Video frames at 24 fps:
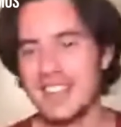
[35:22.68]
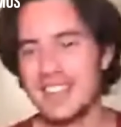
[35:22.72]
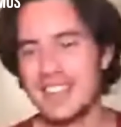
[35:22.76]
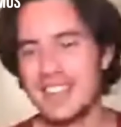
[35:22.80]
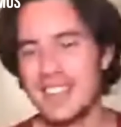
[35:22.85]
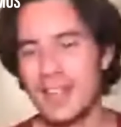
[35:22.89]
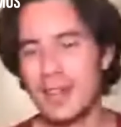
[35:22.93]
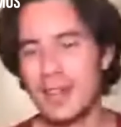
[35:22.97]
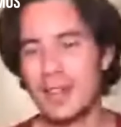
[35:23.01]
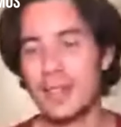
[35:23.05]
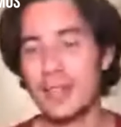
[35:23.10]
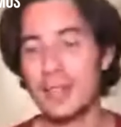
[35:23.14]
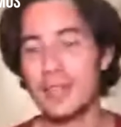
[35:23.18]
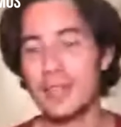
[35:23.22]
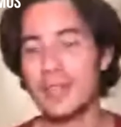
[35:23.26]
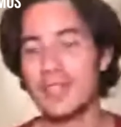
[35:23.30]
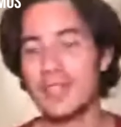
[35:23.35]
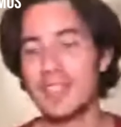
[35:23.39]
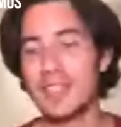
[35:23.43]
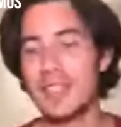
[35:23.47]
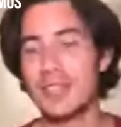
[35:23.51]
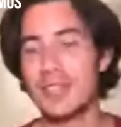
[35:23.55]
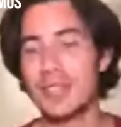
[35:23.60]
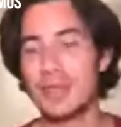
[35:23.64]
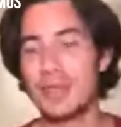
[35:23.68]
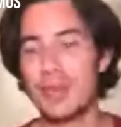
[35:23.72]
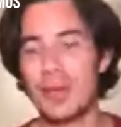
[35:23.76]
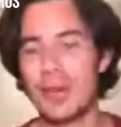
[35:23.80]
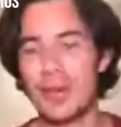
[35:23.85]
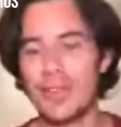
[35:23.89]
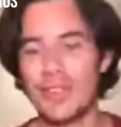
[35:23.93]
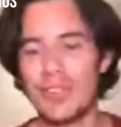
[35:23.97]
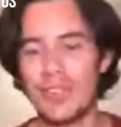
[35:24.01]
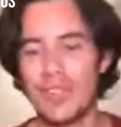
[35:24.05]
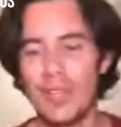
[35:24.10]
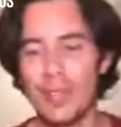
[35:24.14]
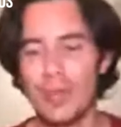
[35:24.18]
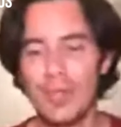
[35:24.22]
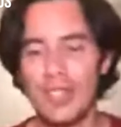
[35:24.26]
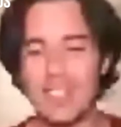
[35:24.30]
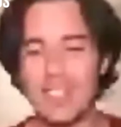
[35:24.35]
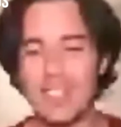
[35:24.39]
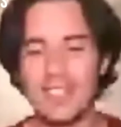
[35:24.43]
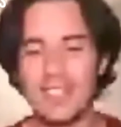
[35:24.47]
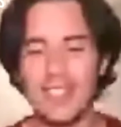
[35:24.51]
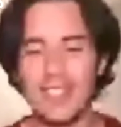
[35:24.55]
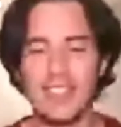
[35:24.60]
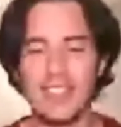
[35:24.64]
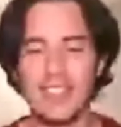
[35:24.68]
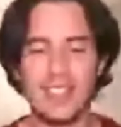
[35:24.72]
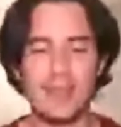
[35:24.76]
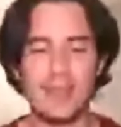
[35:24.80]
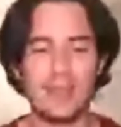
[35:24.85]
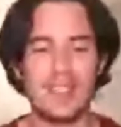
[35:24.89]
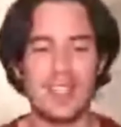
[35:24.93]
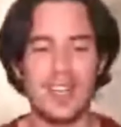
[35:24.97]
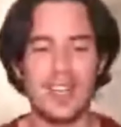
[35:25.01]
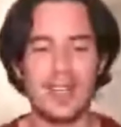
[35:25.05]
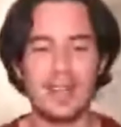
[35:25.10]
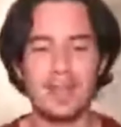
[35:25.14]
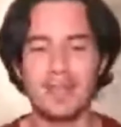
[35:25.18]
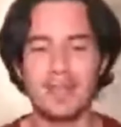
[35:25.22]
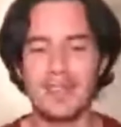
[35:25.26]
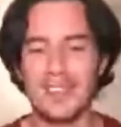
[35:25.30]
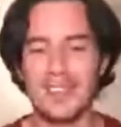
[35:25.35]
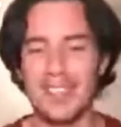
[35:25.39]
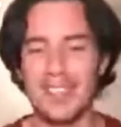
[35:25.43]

So see you tomorrow as always at the same time.